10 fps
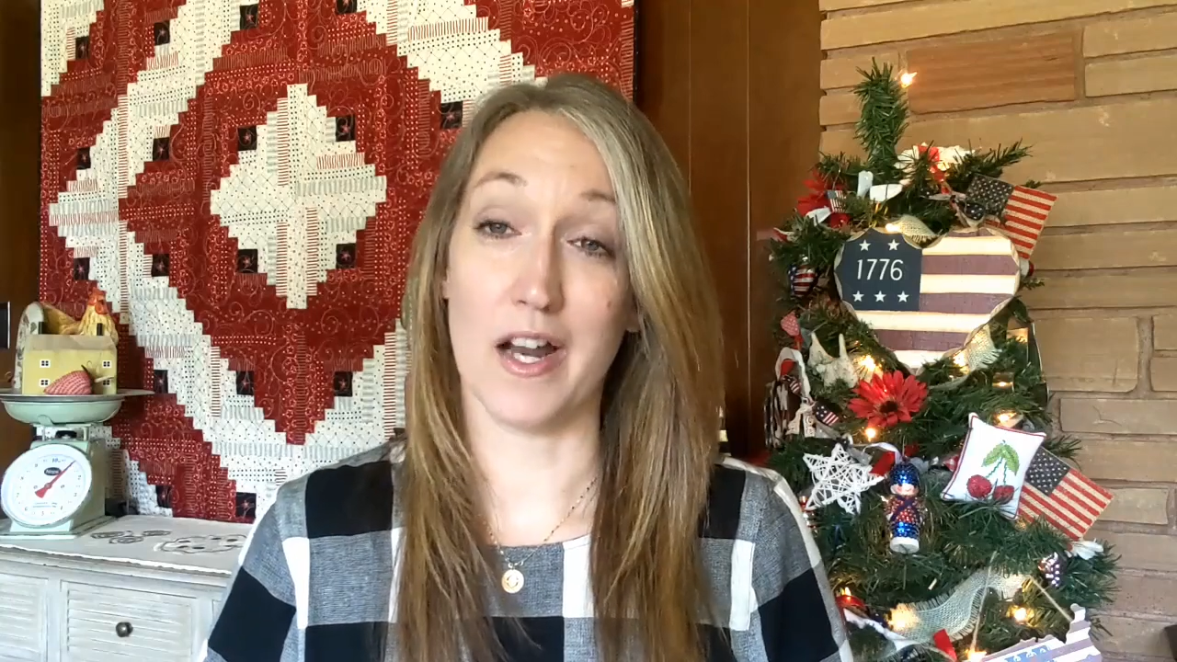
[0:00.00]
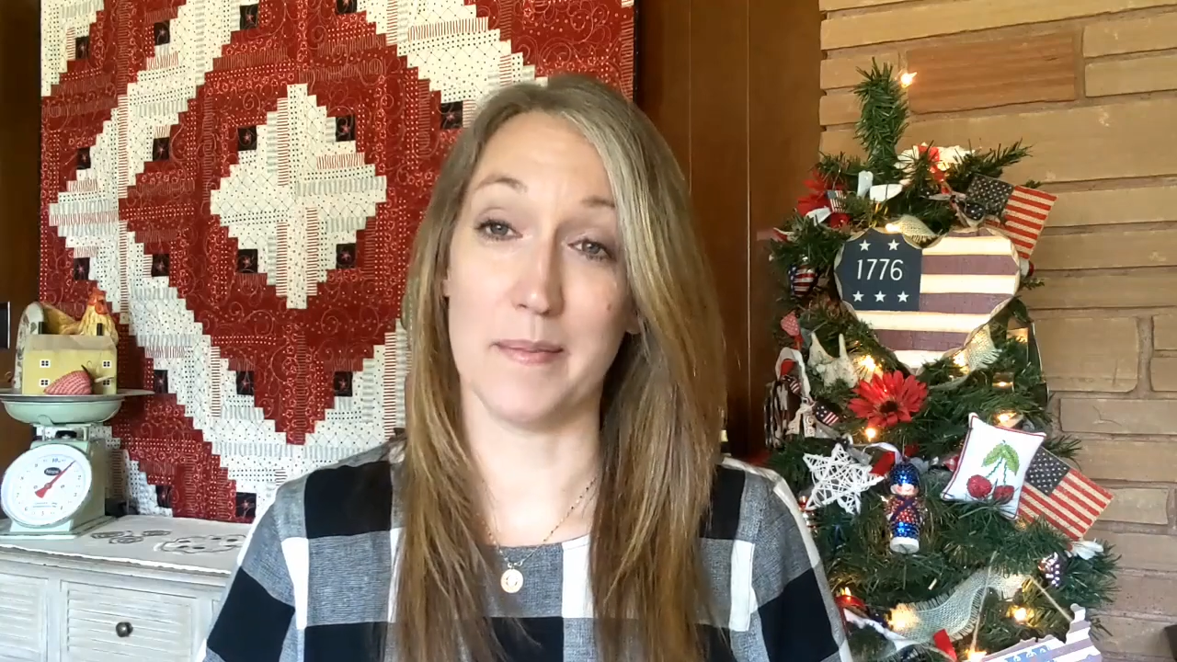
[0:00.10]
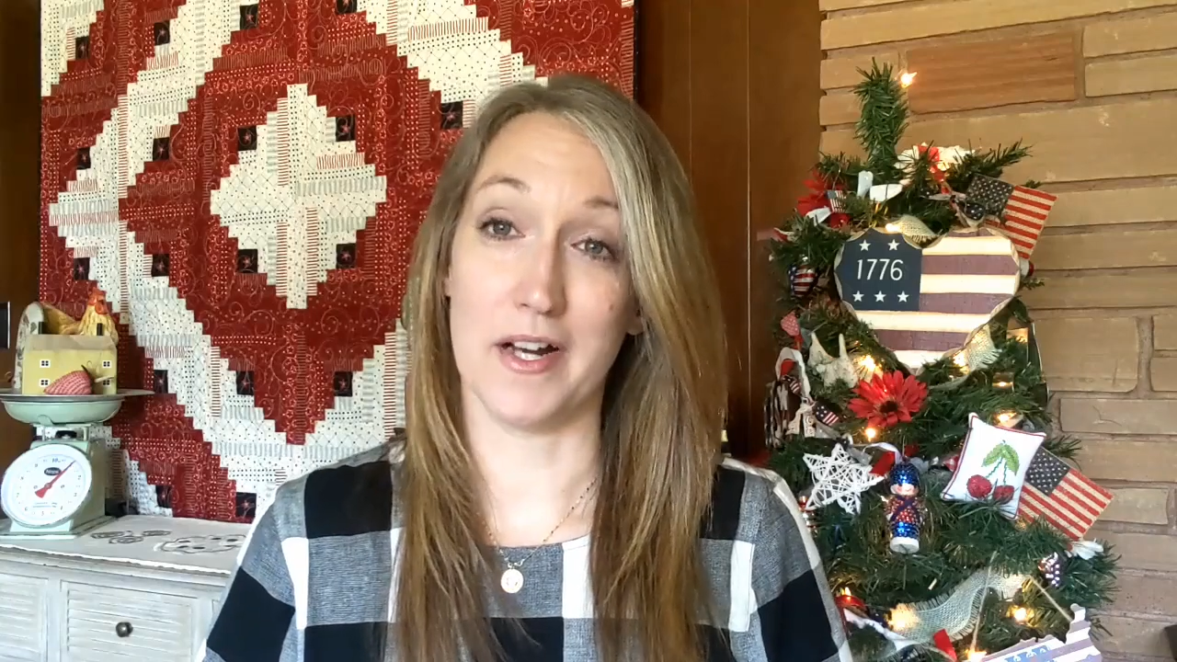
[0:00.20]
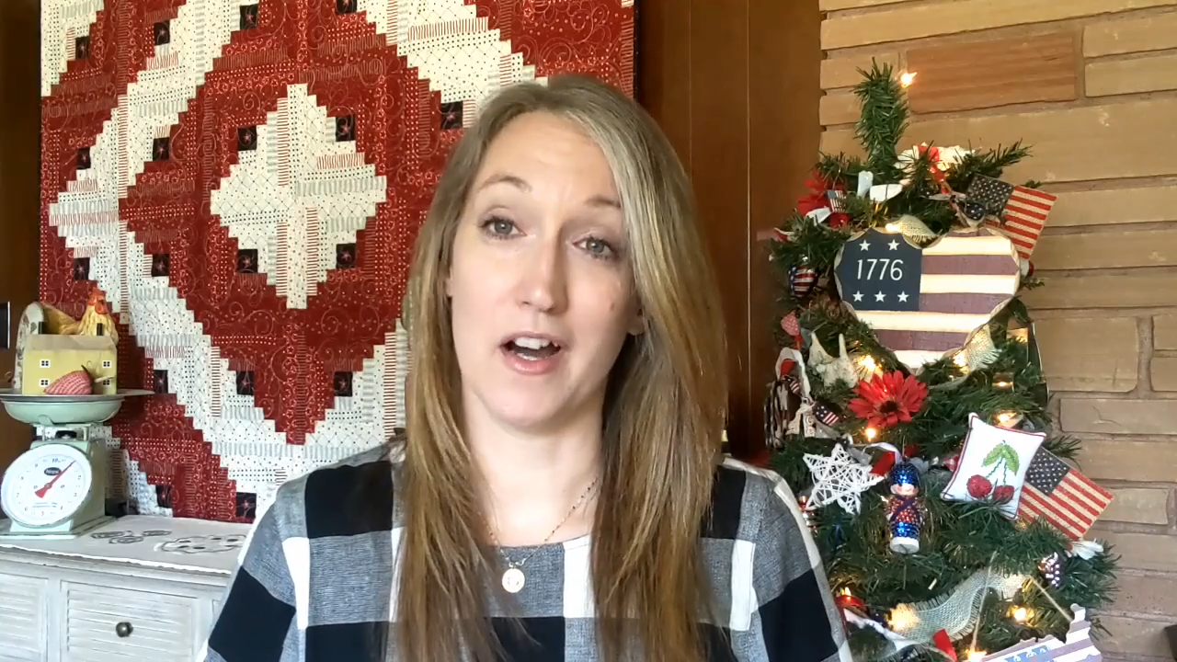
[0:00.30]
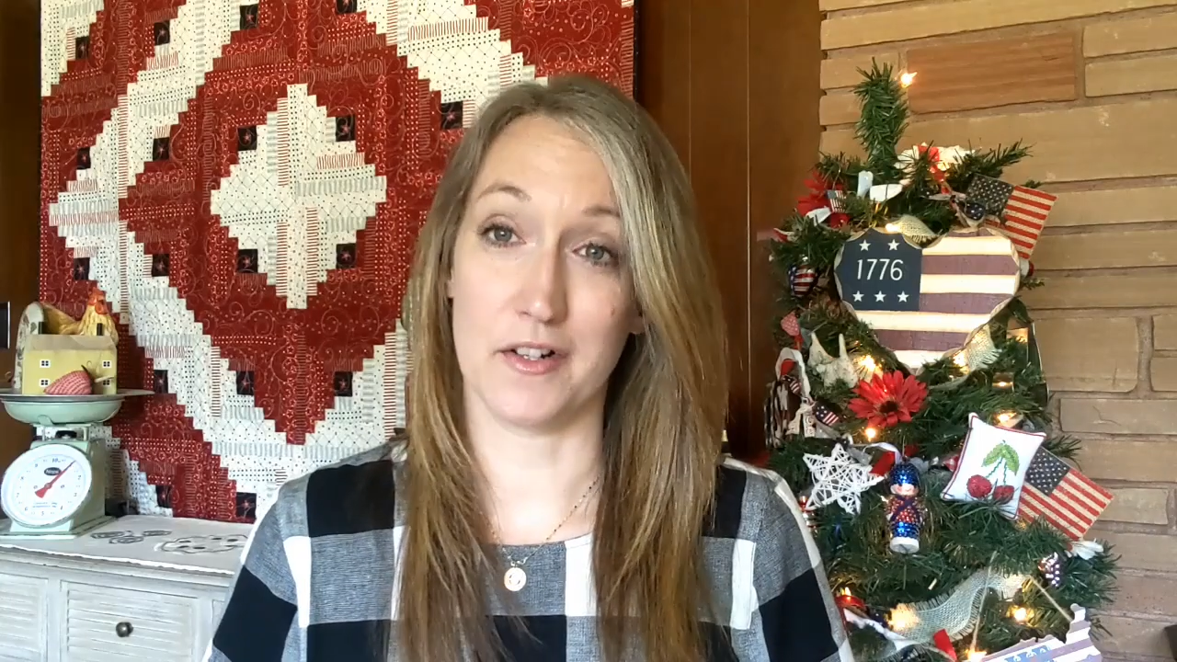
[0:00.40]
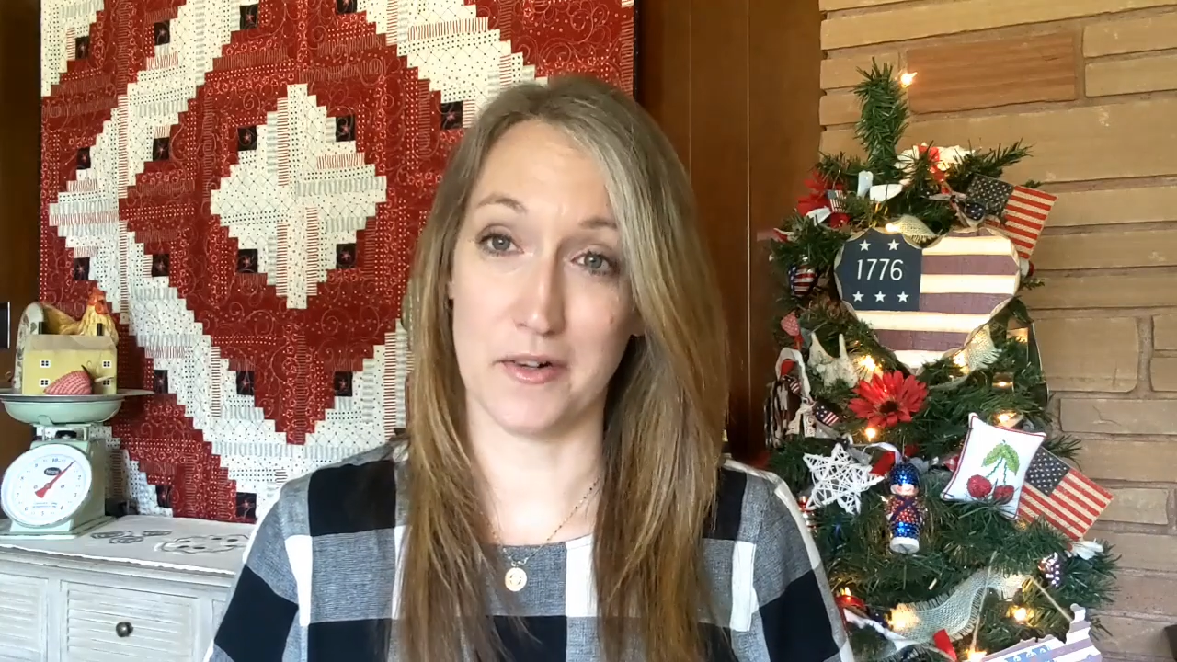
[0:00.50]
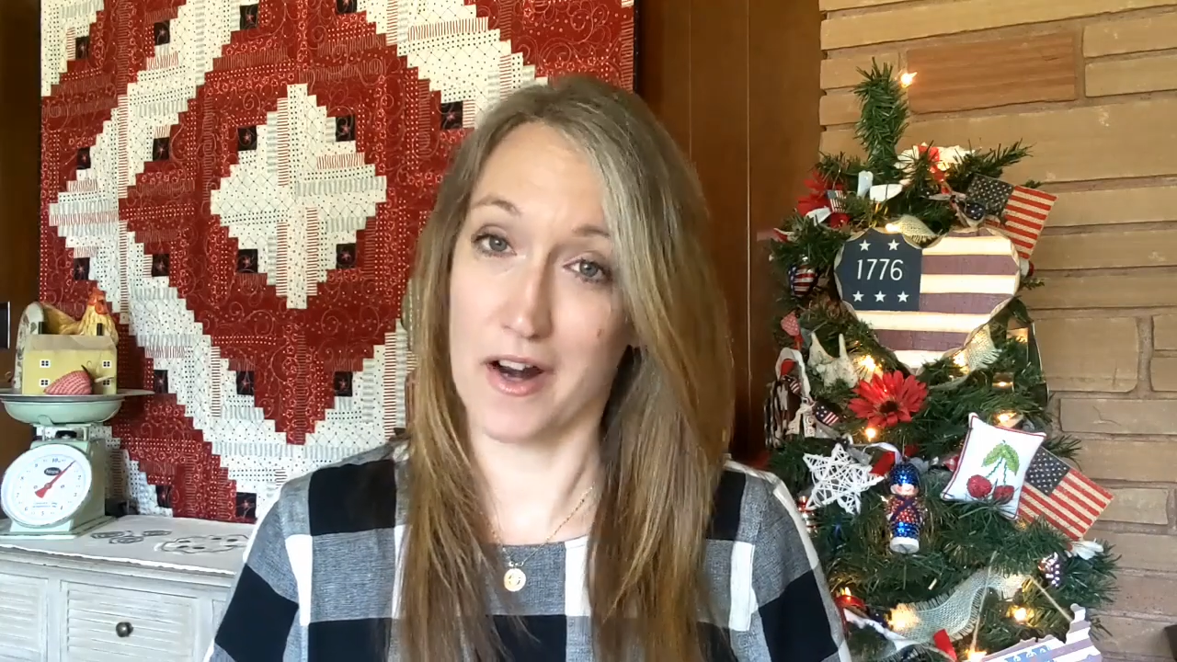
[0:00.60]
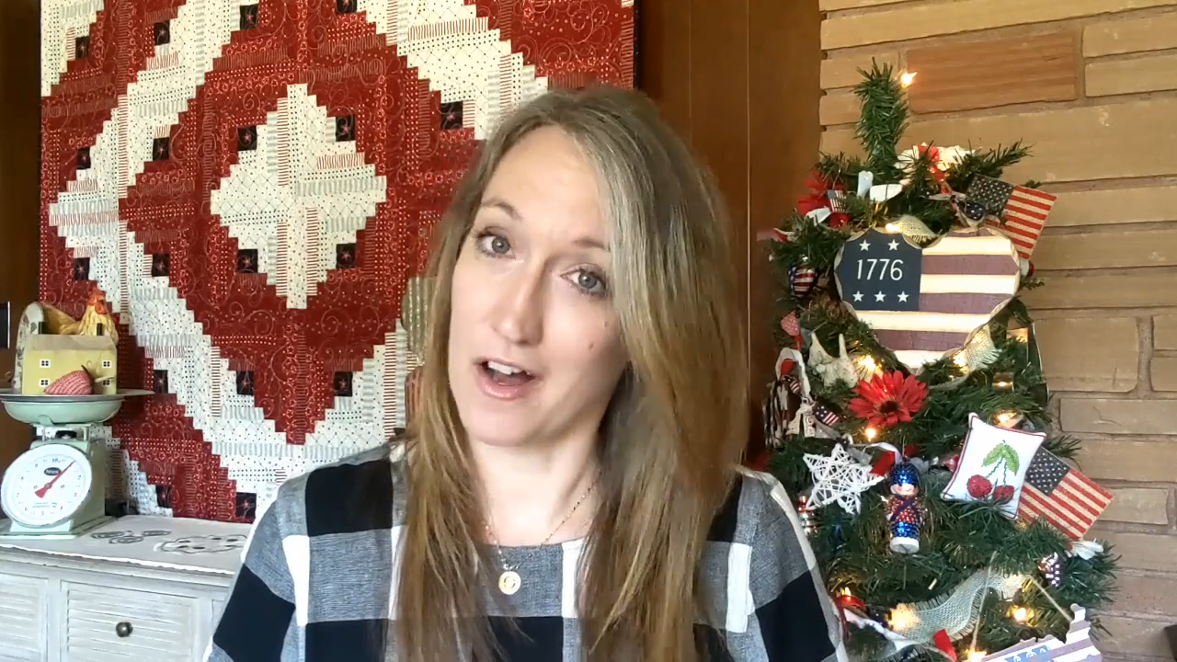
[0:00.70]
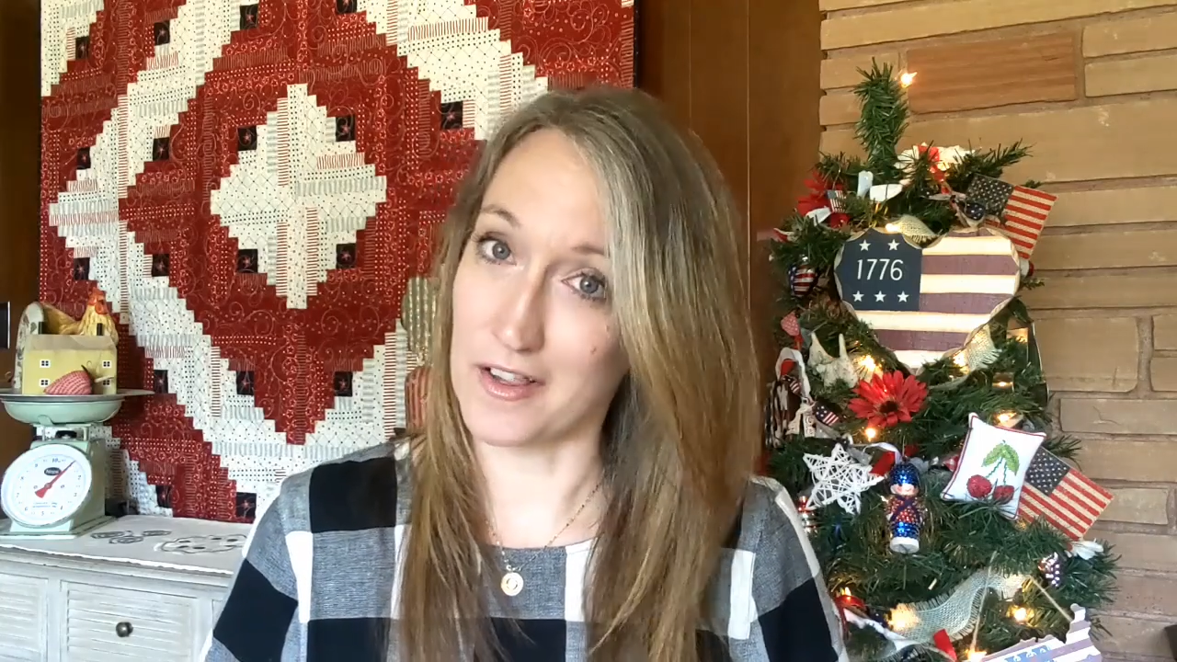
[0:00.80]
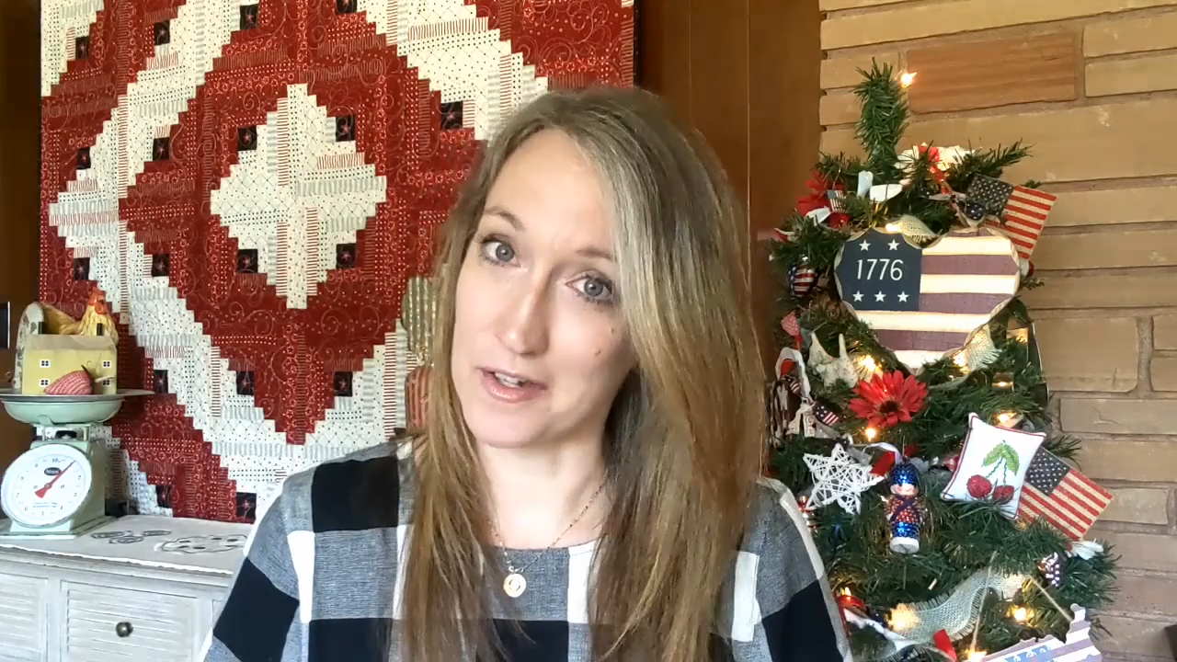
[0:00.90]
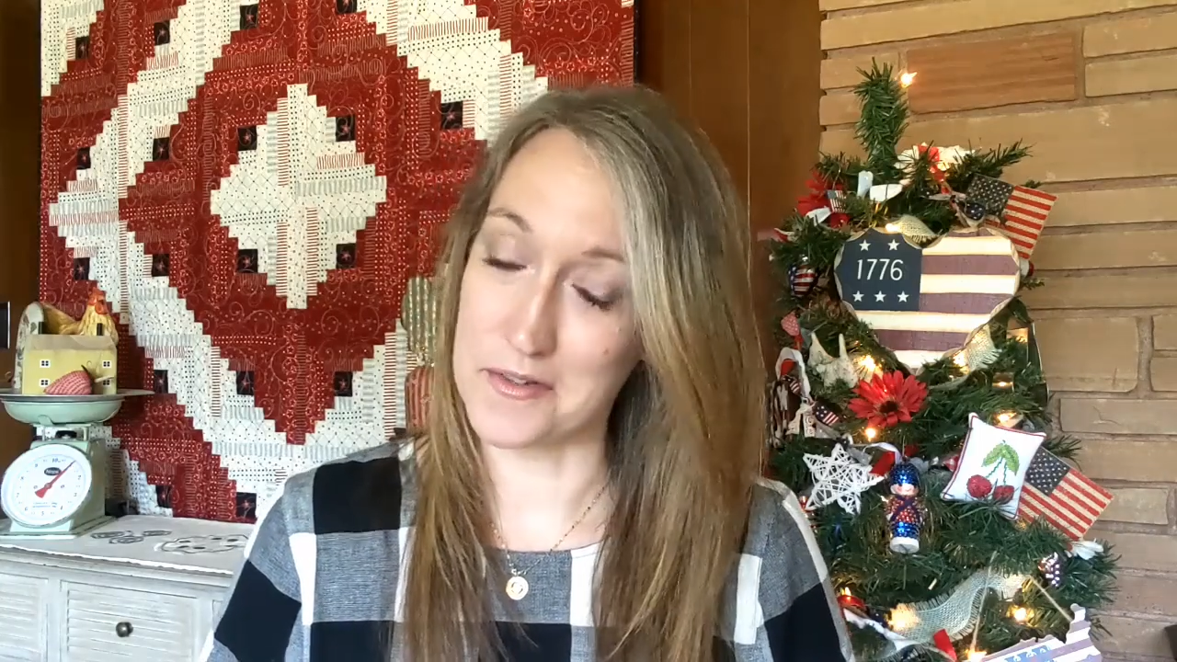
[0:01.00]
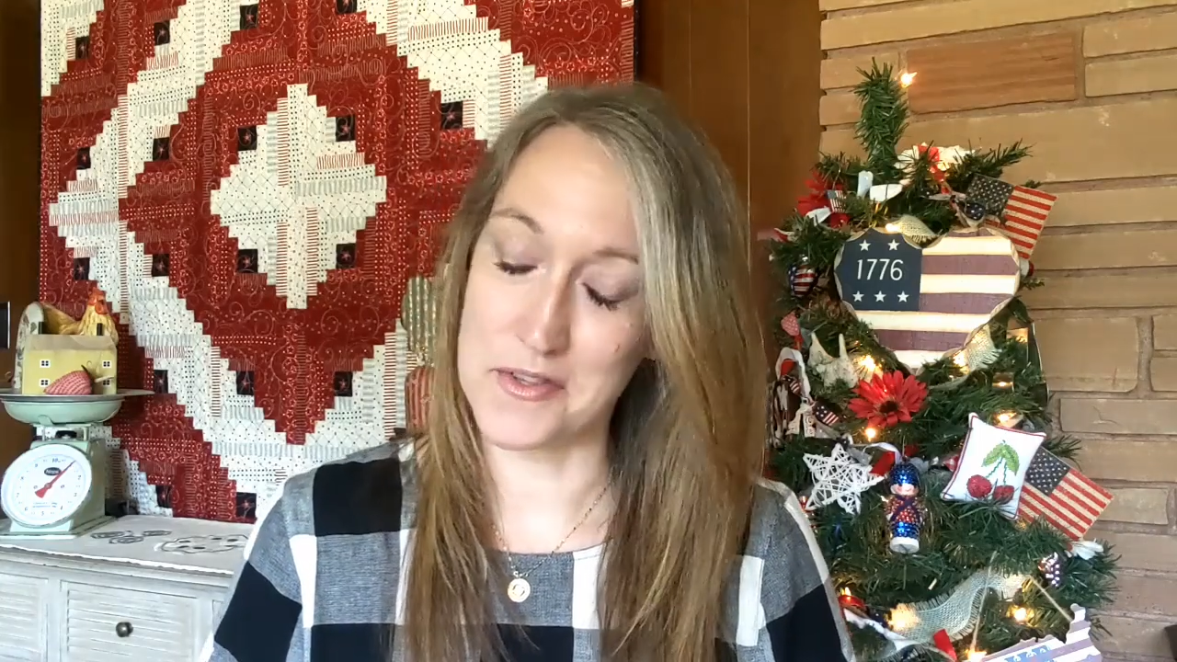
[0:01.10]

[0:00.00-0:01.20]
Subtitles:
Autumn at Hawk Run Hollow.